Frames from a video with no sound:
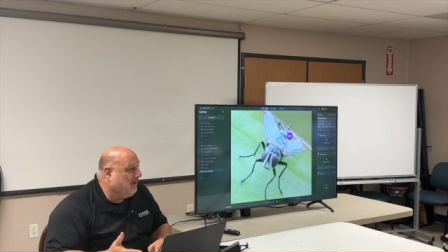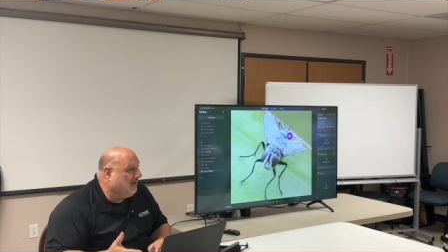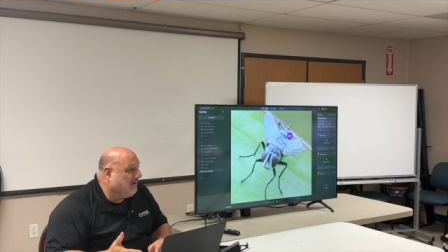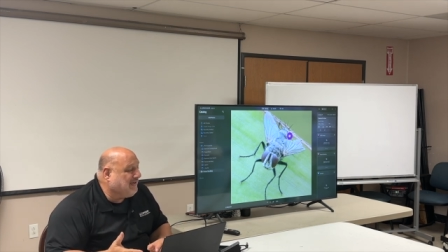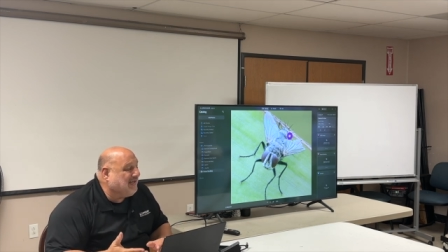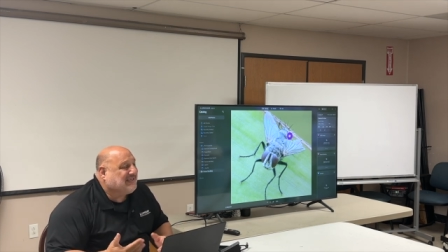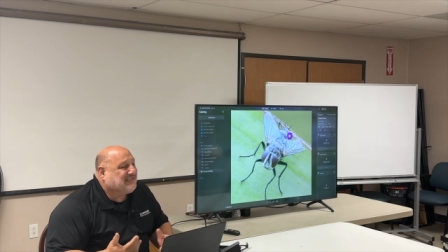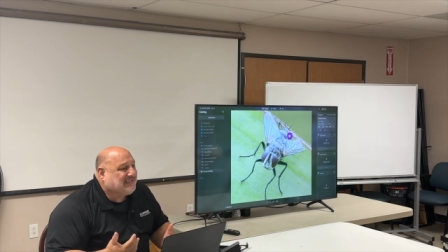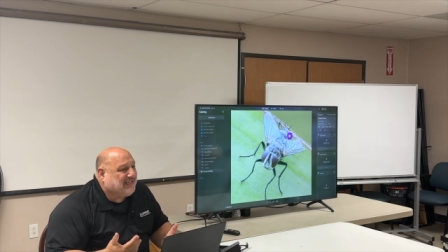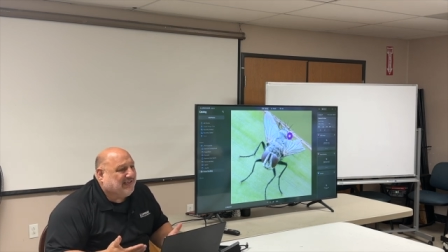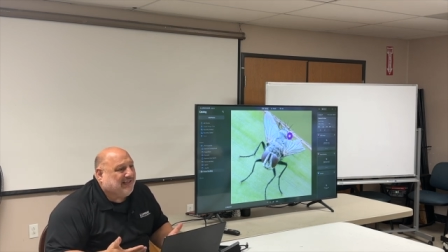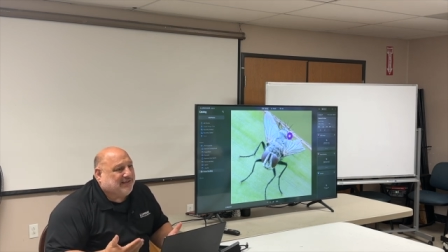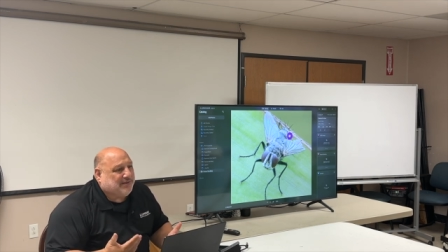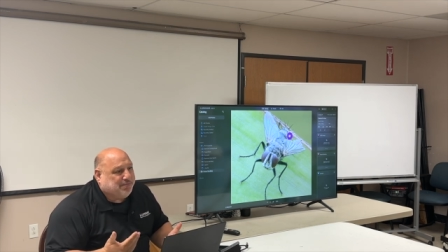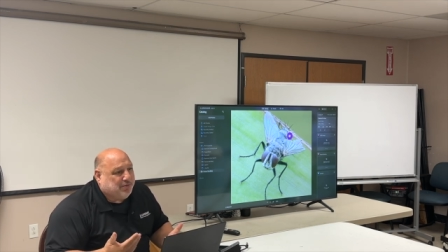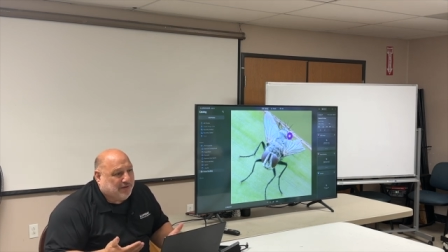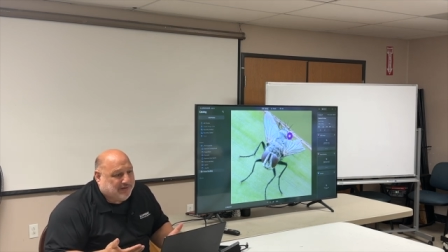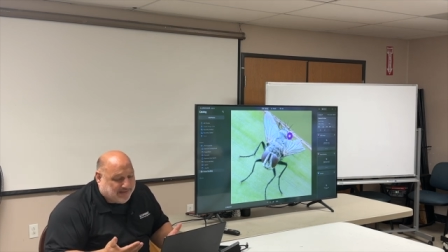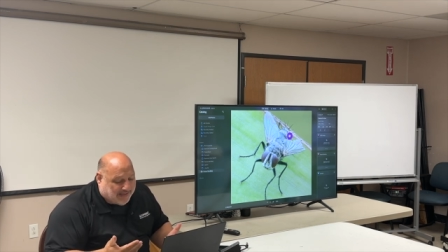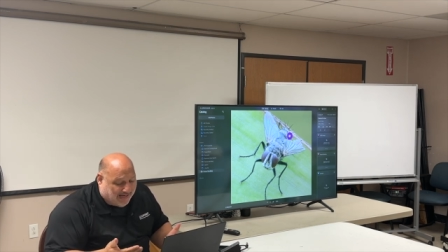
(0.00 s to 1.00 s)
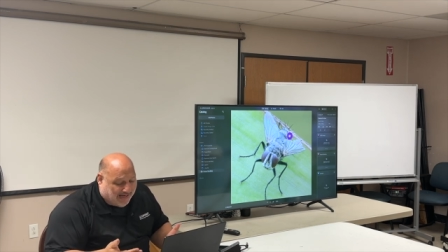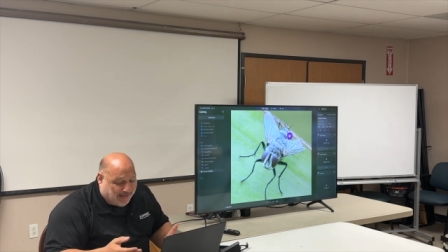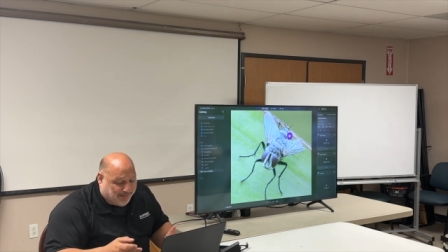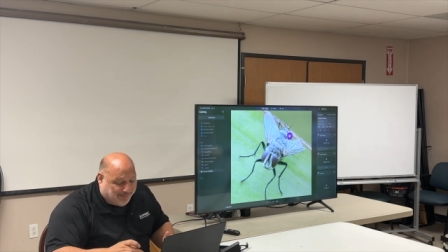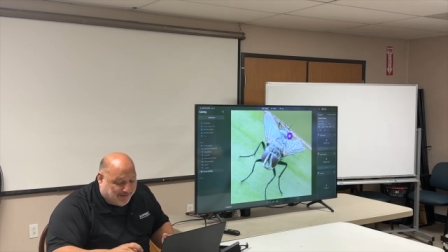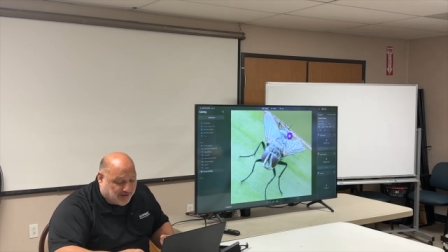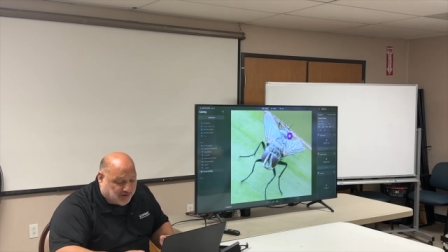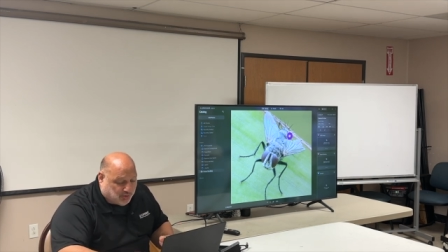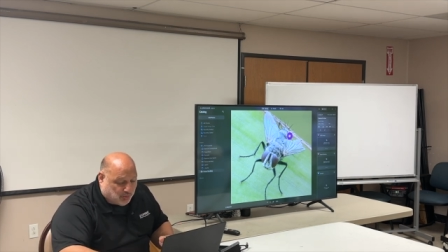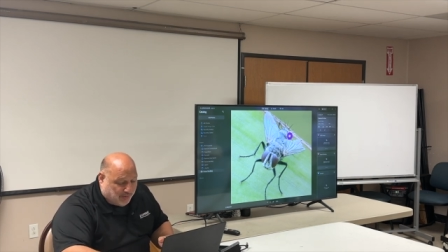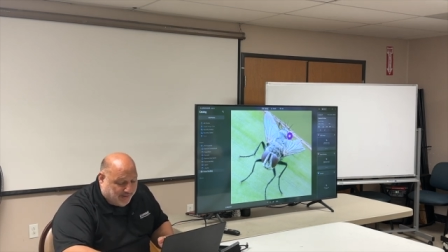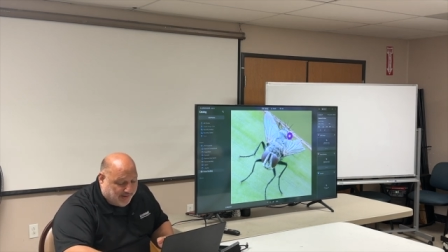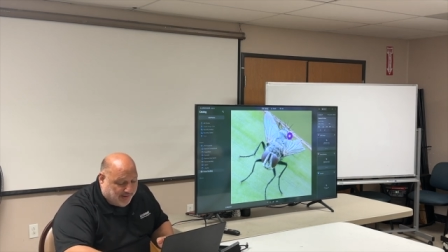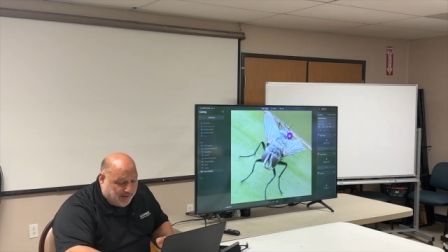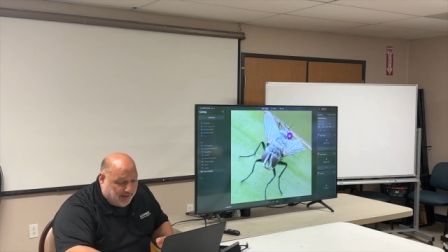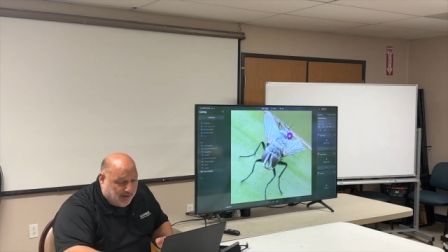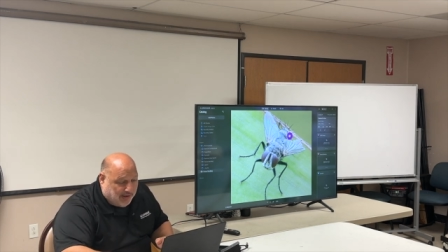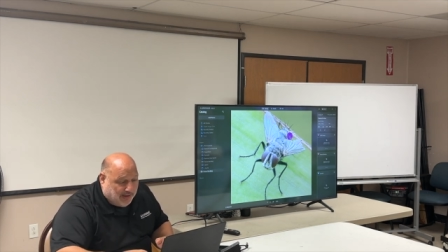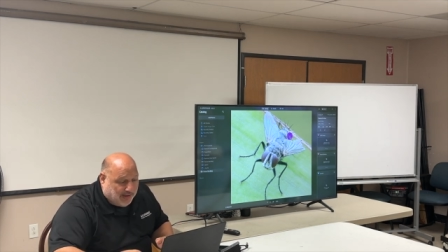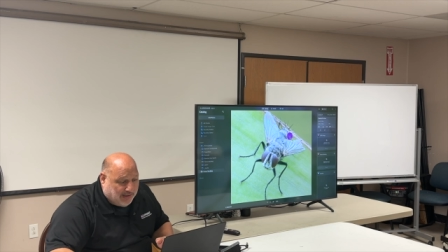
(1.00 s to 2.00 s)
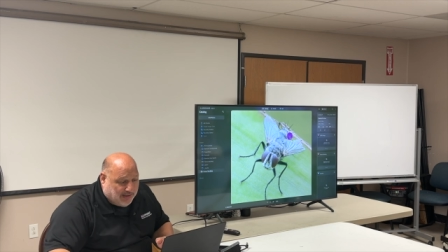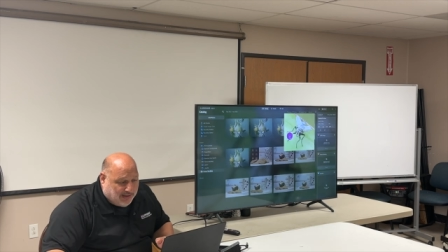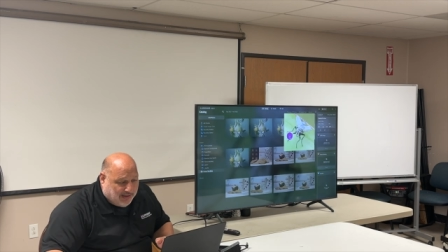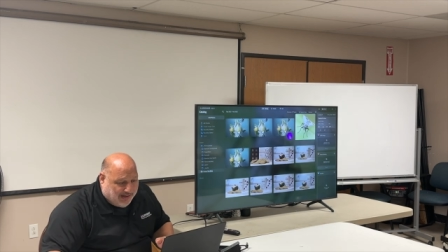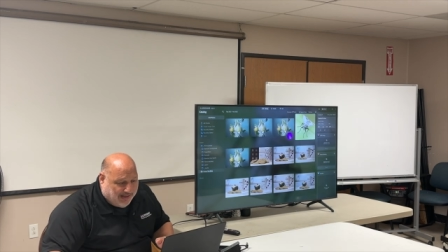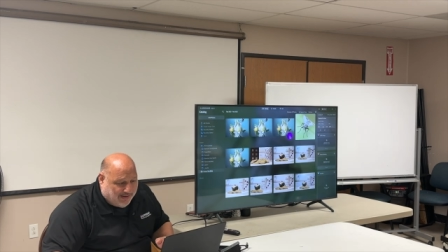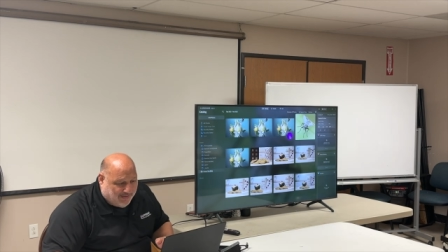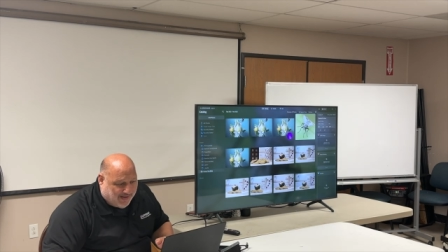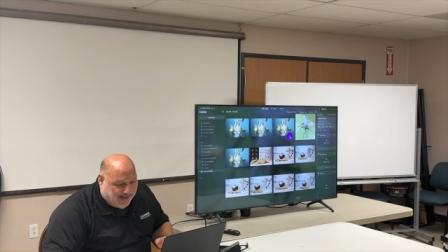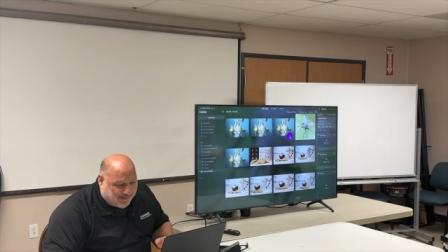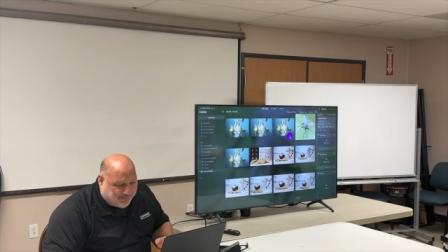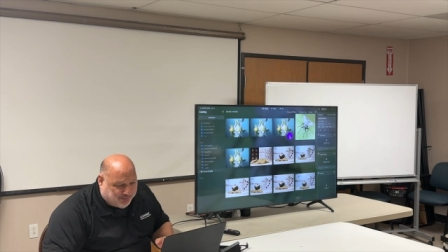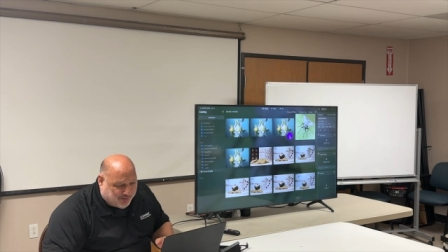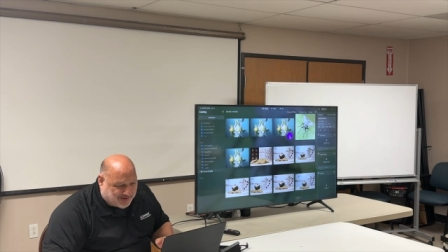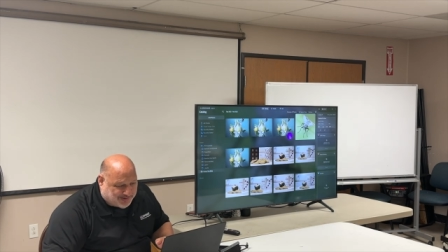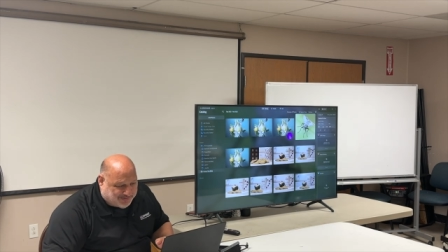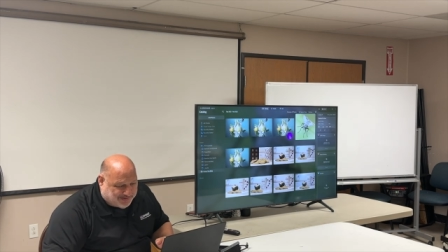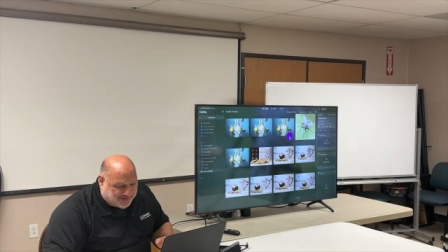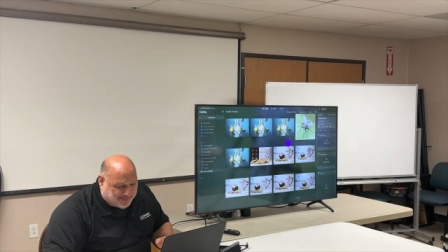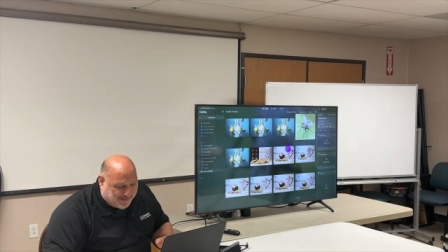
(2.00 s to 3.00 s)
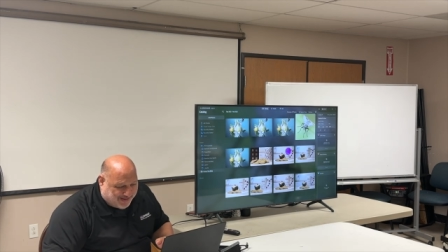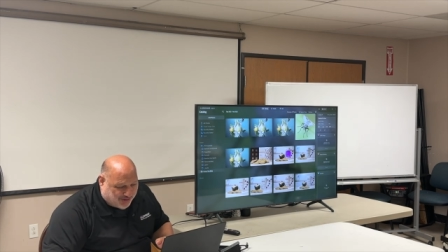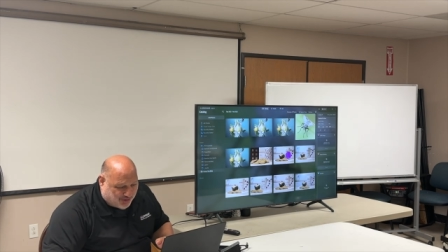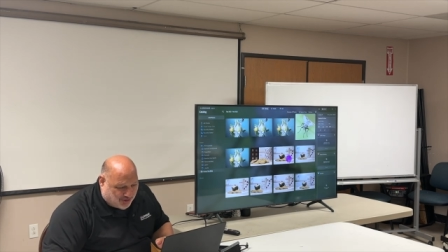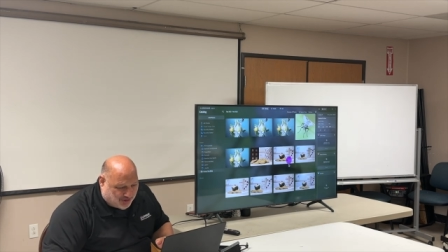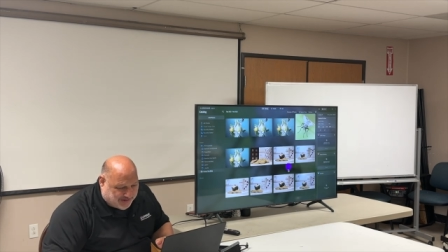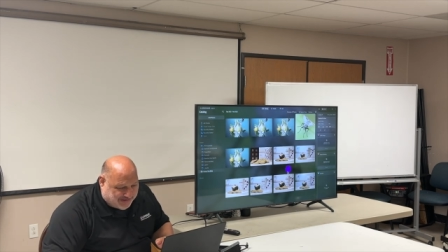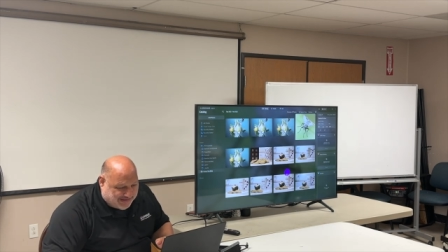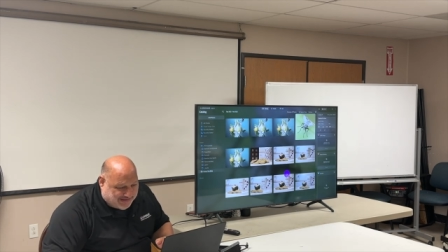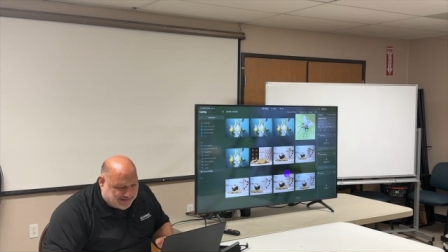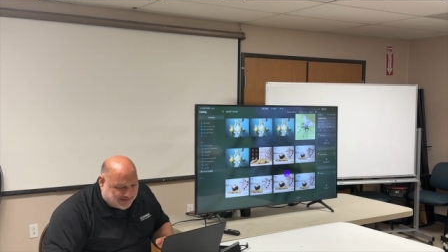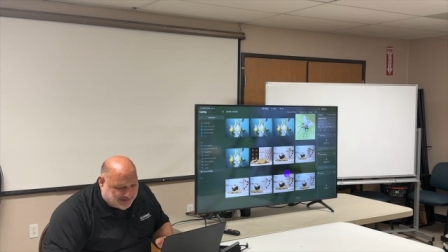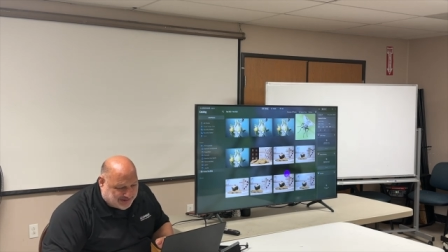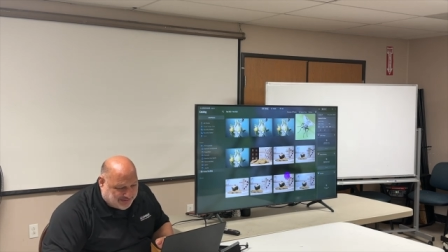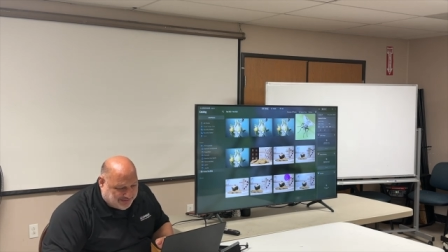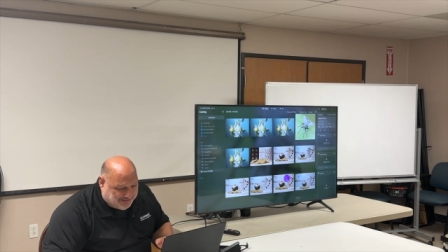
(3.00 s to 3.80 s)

You still have to put time into it. And that brings me to my cookies.